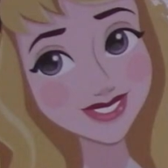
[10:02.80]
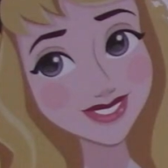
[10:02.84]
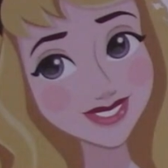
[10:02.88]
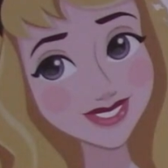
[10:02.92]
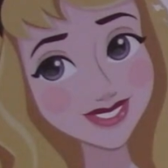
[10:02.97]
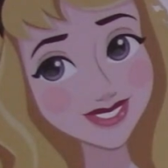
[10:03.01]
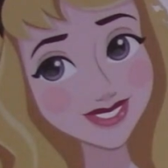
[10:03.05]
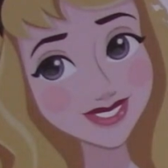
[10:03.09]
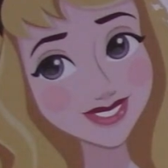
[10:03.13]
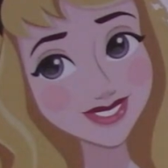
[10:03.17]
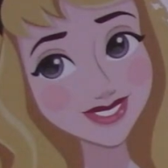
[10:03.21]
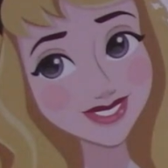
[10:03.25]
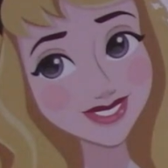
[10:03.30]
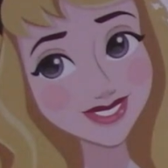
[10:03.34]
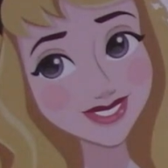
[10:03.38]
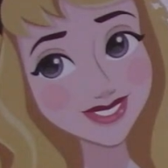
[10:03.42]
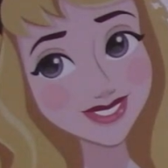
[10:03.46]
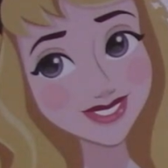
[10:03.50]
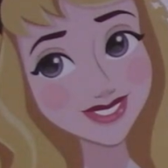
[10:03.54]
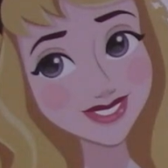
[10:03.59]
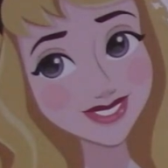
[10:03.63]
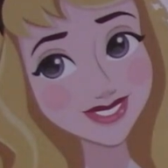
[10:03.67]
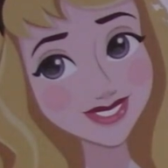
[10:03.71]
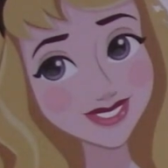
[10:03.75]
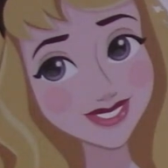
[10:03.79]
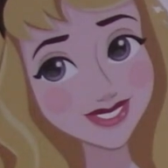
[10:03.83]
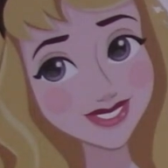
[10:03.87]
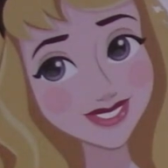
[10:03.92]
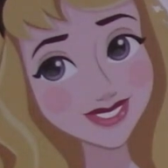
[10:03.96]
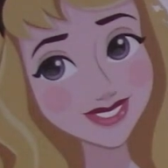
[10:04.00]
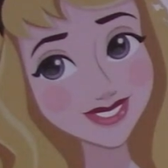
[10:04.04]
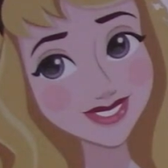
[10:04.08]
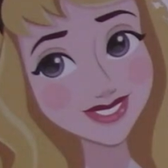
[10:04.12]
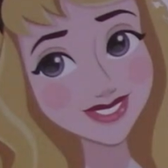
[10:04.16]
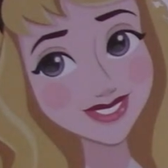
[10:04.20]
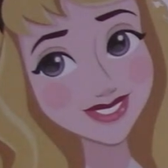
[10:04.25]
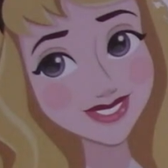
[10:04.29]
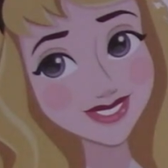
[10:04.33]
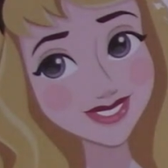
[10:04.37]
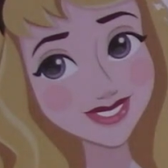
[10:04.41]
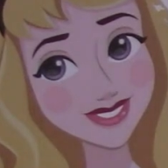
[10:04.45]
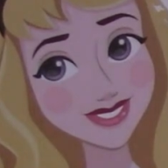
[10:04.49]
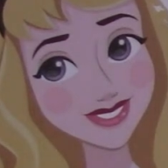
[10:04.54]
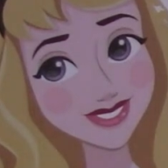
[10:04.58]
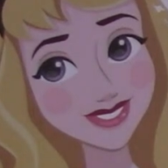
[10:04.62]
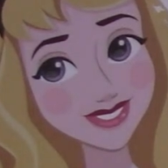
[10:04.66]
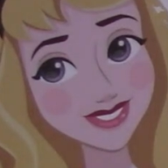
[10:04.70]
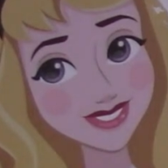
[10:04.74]
it, but like figure it out first.
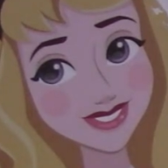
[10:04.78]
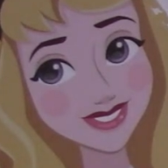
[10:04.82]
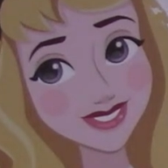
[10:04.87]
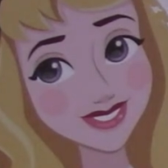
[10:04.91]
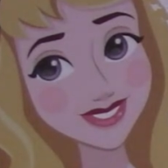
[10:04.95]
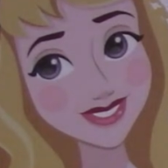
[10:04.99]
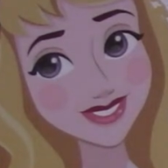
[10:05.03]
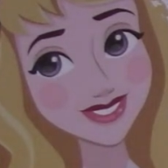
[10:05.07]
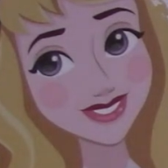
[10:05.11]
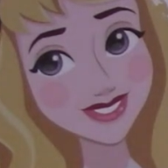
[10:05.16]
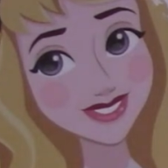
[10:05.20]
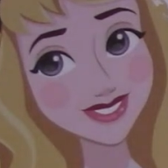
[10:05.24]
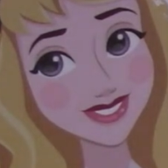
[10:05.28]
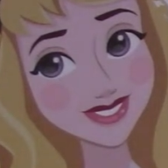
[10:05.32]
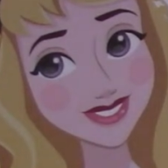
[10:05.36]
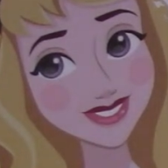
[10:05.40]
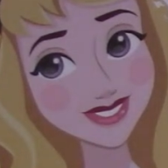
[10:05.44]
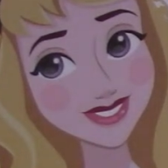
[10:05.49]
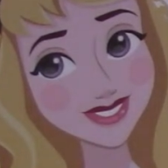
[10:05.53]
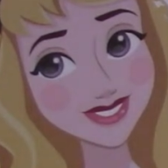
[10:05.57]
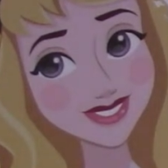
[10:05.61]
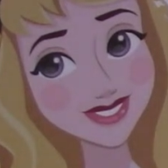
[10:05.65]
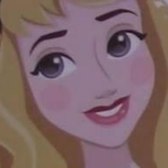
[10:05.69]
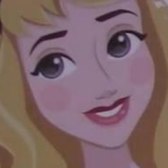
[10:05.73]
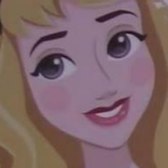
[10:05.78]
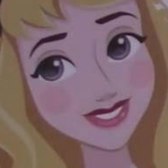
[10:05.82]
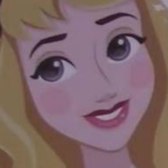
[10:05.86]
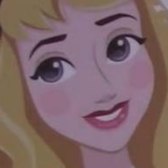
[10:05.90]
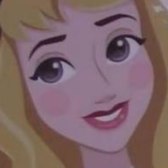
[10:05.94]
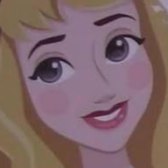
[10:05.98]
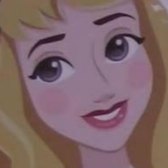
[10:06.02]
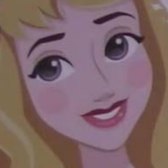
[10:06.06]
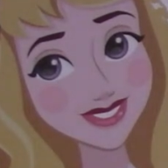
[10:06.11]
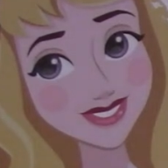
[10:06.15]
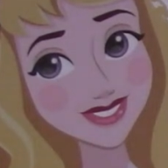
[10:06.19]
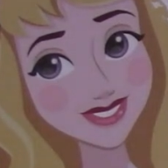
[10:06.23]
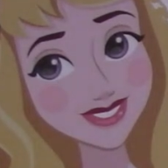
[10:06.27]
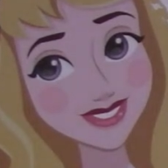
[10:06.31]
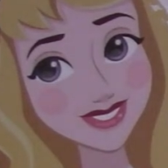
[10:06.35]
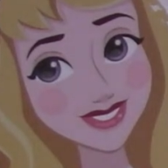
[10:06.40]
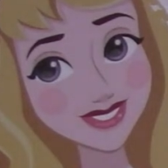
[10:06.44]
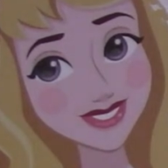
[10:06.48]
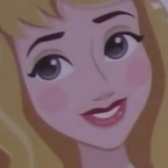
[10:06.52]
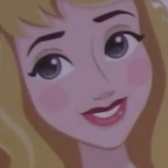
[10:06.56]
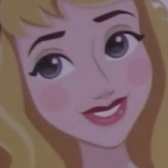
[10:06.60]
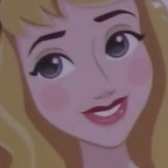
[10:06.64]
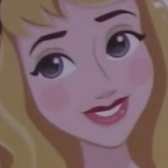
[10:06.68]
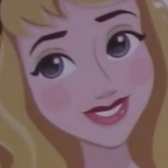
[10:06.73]
Somewhere like
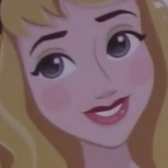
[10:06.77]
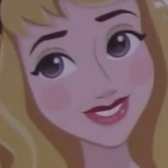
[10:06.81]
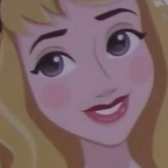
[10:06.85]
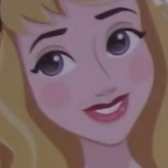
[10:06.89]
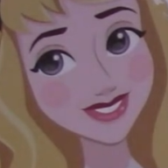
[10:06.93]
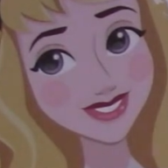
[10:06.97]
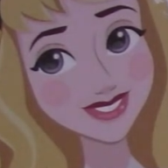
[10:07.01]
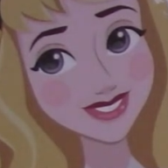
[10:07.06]
this.